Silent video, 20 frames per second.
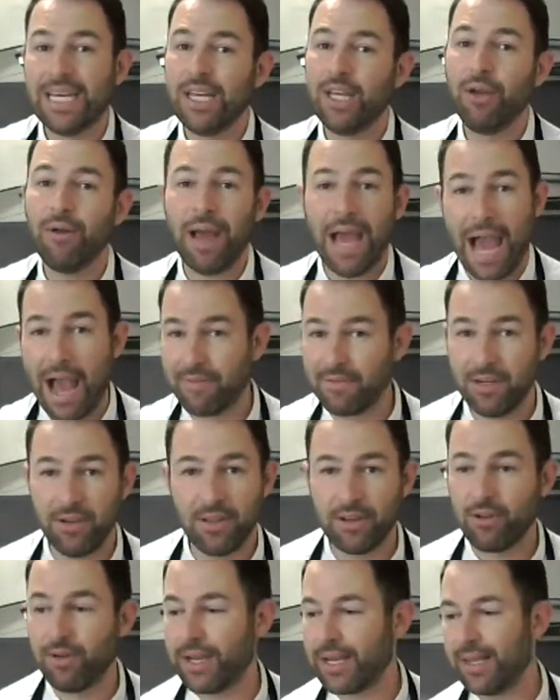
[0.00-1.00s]
You have to do
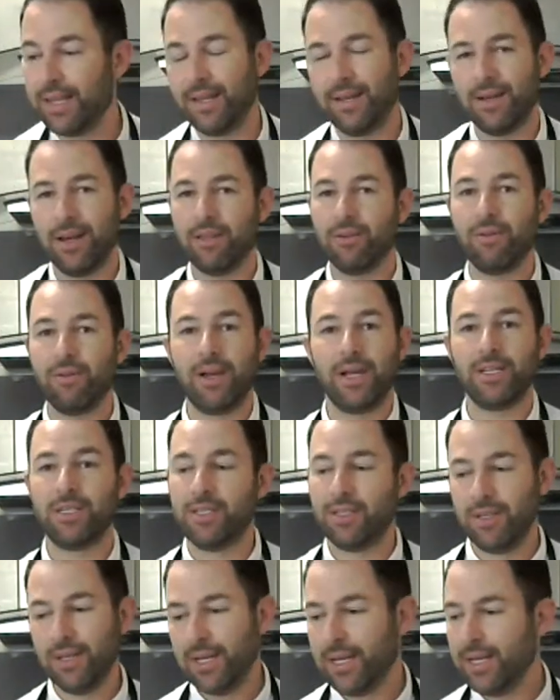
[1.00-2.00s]
the quick clean.
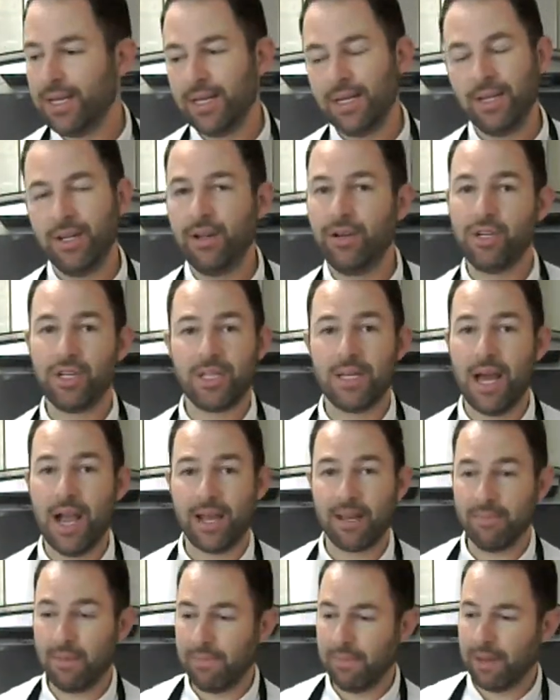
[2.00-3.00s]
Otherwise, you're just not
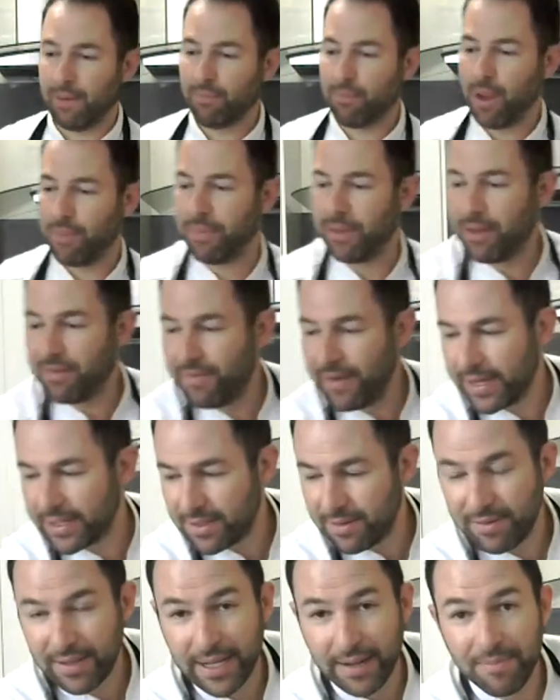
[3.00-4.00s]
going to be meal prepping
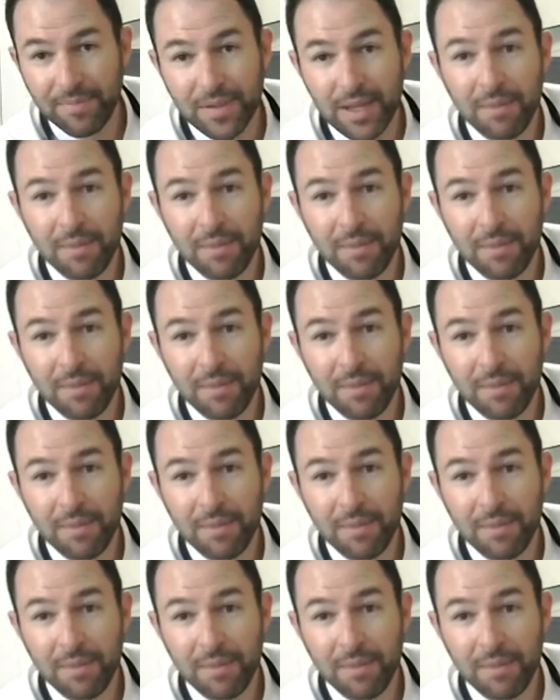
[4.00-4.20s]
effectively.